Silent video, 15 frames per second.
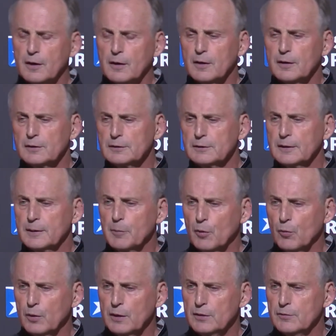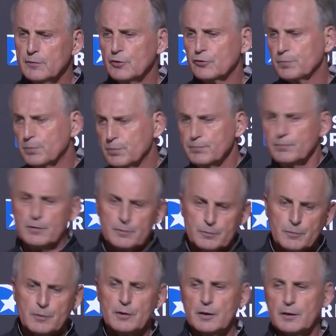uh, but we just
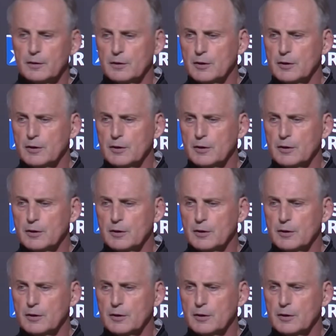the